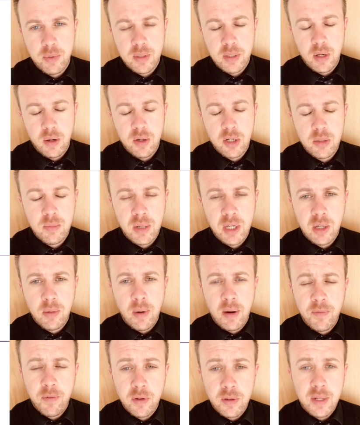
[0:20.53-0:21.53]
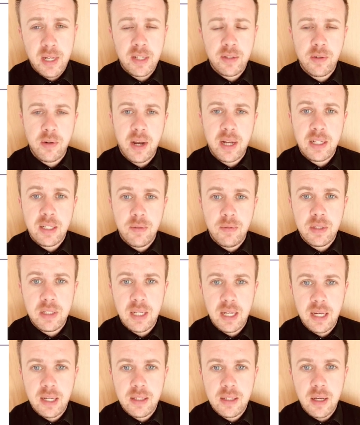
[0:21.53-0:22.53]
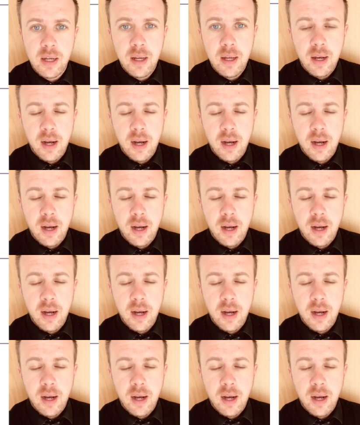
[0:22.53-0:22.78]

So as you make your way through the next few activities,